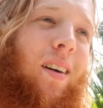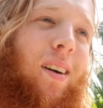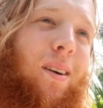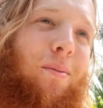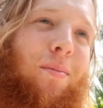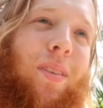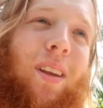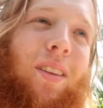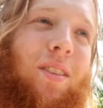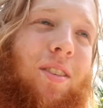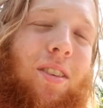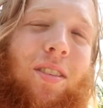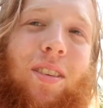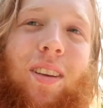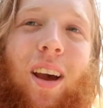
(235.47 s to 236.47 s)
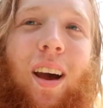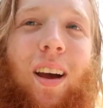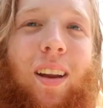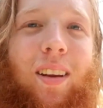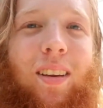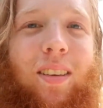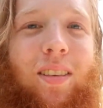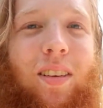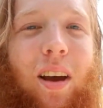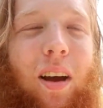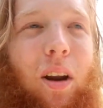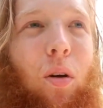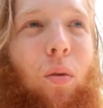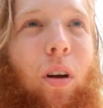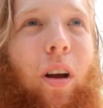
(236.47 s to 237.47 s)
um, it's just not it's
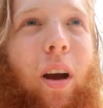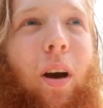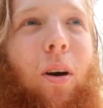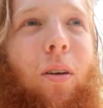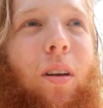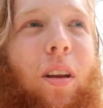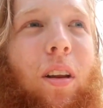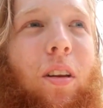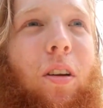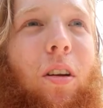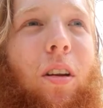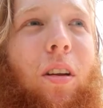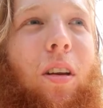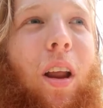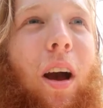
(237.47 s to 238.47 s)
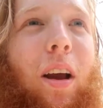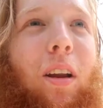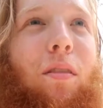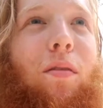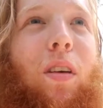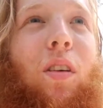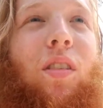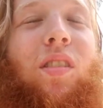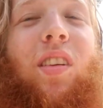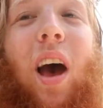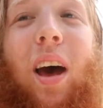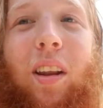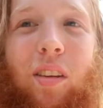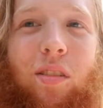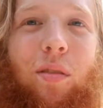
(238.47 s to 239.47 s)
not going to work out, and you're not going to feel
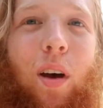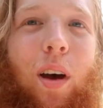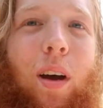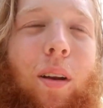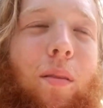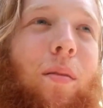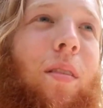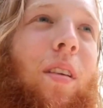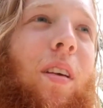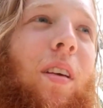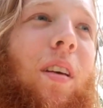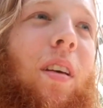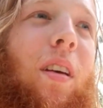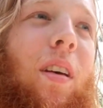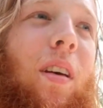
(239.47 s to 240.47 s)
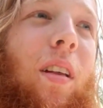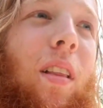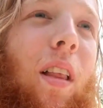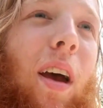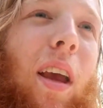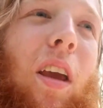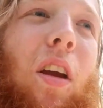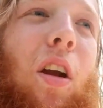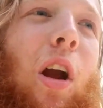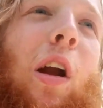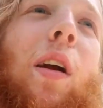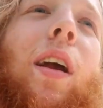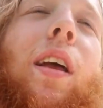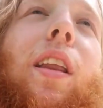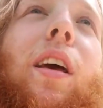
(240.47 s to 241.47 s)
satisfied. Like
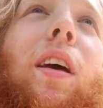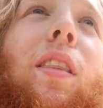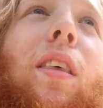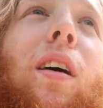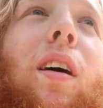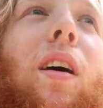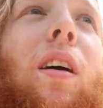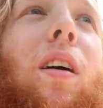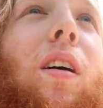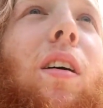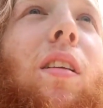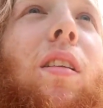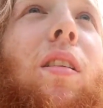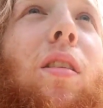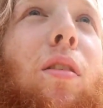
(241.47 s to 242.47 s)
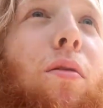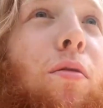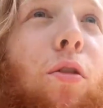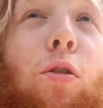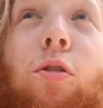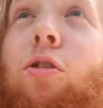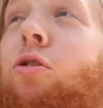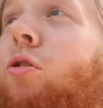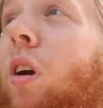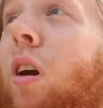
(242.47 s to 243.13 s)
here, eating the the fruits